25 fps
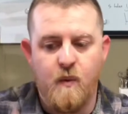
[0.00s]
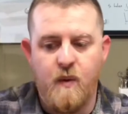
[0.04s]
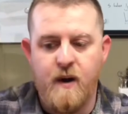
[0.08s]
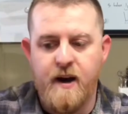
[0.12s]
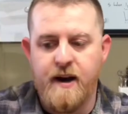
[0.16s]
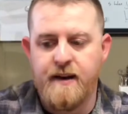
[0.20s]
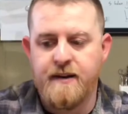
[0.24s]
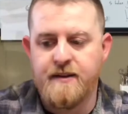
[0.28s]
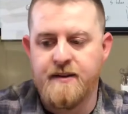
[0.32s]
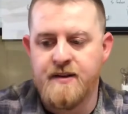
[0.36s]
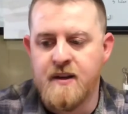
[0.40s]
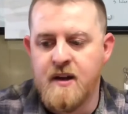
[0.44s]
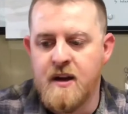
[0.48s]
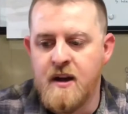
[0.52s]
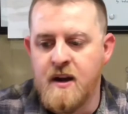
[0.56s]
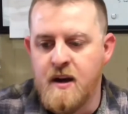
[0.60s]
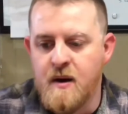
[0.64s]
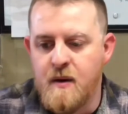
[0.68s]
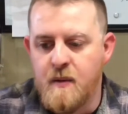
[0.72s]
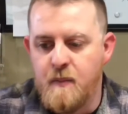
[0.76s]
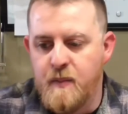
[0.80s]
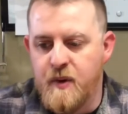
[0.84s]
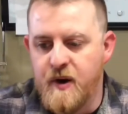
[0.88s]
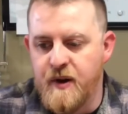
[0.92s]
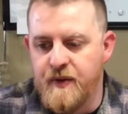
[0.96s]
ways.
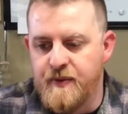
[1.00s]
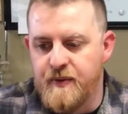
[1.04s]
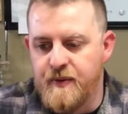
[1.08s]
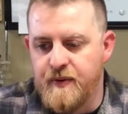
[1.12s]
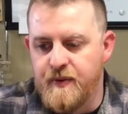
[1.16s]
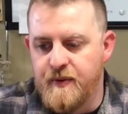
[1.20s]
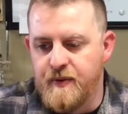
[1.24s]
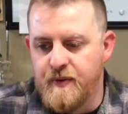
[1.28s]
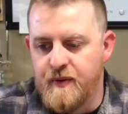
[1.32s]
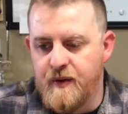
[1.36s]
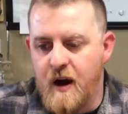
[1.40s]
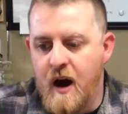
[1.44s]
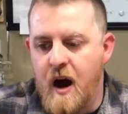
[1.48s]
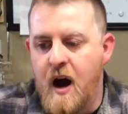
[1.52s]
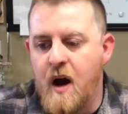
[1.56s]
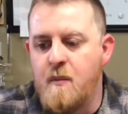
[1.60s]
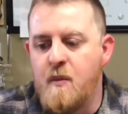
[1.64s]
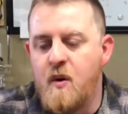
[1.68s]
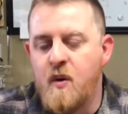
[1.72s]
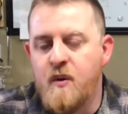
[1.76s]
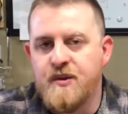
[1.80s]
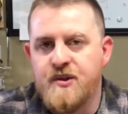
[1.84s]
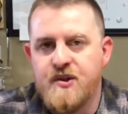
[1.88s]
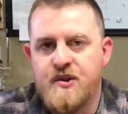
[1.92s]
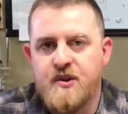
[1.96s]
But I'm
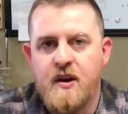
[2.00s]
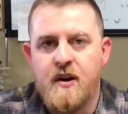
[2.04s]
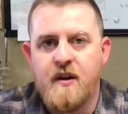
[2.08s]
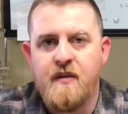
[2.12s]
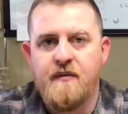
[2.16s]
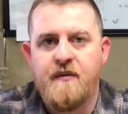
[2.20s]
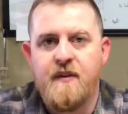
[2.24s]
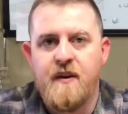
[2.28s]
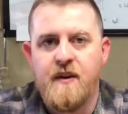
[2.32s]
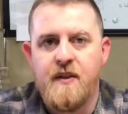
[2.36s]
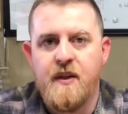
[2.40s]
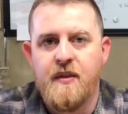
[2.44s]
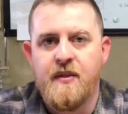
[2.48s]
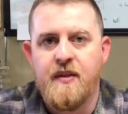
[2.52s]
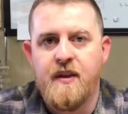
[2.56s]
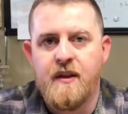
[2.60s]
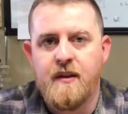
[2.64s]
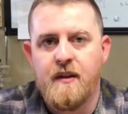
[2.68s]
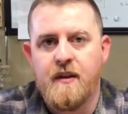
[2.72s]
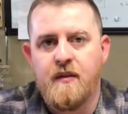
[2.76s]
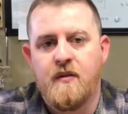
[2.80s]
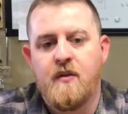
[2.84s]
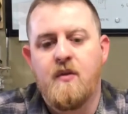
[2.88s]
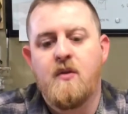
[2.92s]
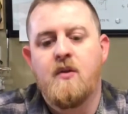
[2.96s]
always trying to find the thing
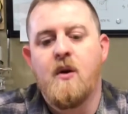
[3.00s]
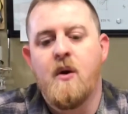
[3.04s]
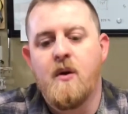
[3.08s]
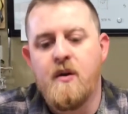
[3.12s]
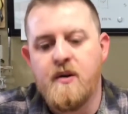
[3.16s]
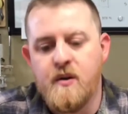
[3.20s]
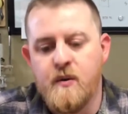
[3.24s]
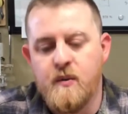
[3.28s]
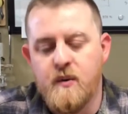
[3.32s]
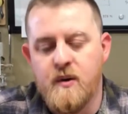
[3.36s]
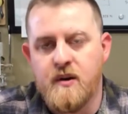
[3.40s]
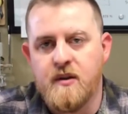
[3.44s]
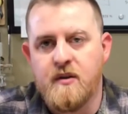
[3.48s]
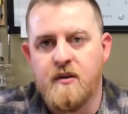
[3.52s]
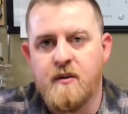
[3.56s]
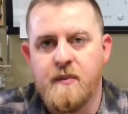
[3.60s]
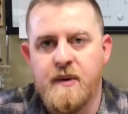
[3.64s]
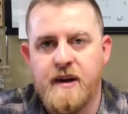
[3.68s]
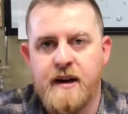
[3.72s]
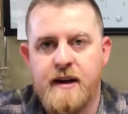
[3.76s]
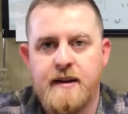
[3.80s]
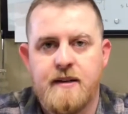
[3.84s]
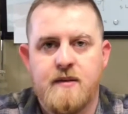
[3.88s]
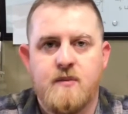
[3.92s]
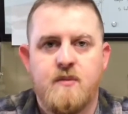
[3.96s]
that's going to work the
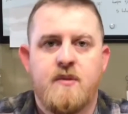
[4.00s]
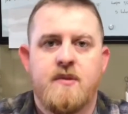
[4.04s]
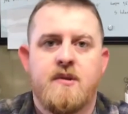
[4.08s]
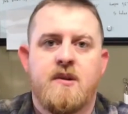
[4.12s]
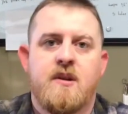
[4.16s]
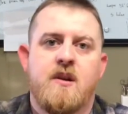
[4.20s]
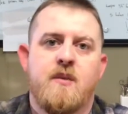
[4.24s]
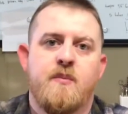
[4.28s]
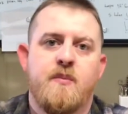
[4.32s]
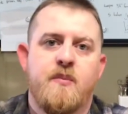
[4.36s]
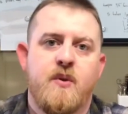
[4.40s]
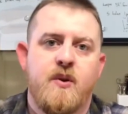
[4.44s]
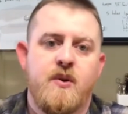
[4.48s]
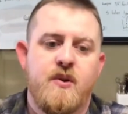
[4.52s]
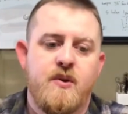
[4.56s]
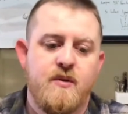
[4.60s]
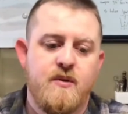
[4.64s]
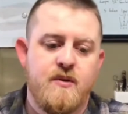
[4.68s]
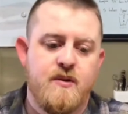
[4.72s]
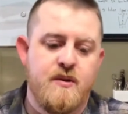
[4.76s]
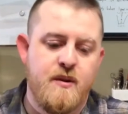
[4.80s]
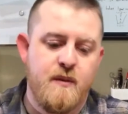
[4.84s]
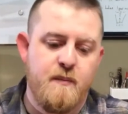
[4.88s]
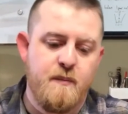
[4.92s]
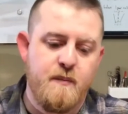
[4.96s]
best, what's going to
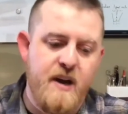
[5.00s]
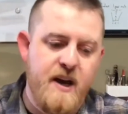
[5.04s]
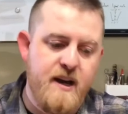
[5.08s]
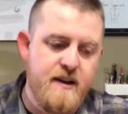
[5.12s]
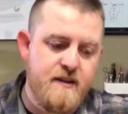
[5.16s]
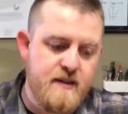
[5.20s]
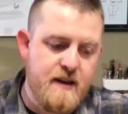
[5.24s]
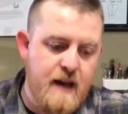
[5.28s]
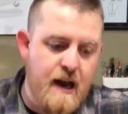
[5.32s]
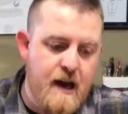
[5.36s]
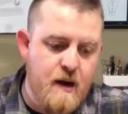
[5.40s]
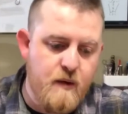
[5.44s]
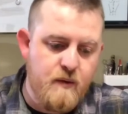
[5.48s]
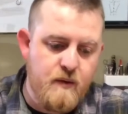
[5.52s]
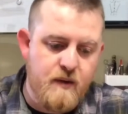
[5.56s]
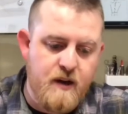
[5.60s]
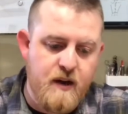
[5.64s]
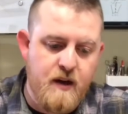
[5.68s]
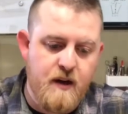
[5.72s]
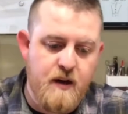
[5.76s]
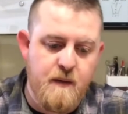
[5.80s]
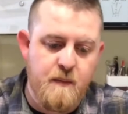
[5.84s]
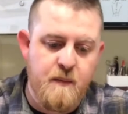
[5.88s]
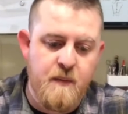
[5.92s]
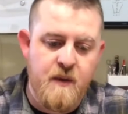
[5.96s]
produce the best
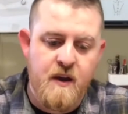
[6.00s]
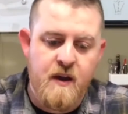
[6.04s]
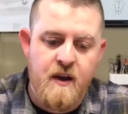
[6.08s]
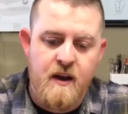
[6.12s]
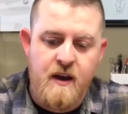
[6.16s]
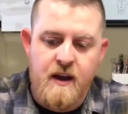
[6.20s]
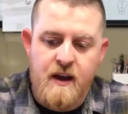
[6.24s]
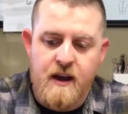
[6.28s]
outcome.